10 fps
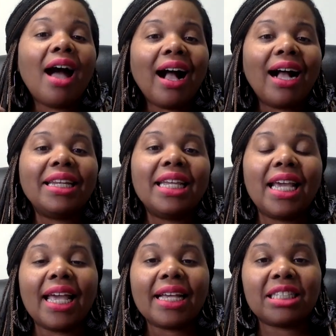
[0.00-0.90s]
I need
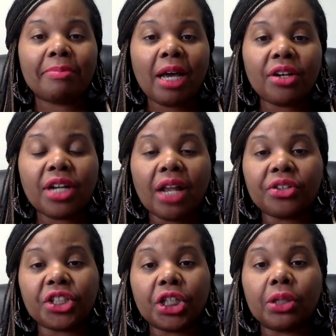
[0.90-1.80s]
X amount of
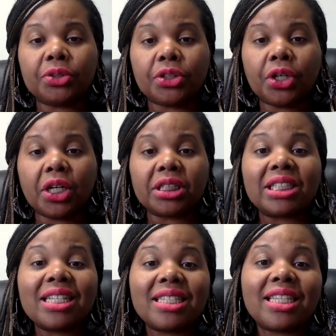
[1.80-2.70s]
dollars in closing costs.
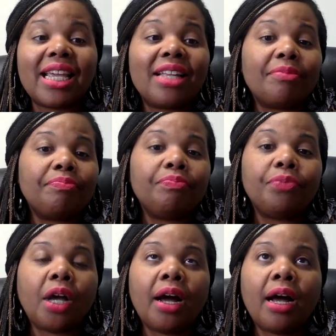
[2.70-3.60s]
Let's take
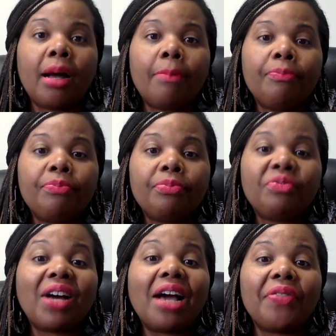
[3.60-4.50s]

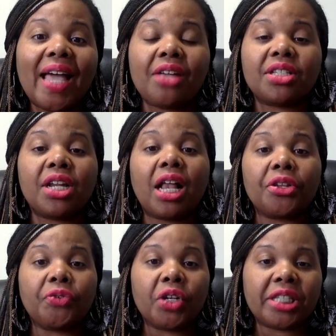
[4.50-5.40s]

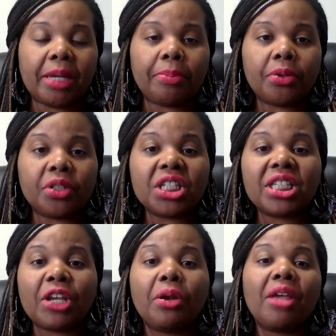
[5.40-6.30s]
$5,000 for example. Let's
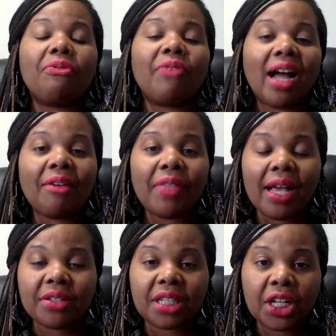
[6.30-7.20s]
say you need
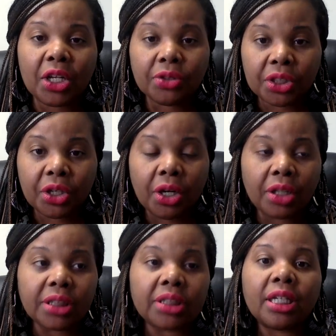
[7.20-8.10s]
$5,000 in closing costs.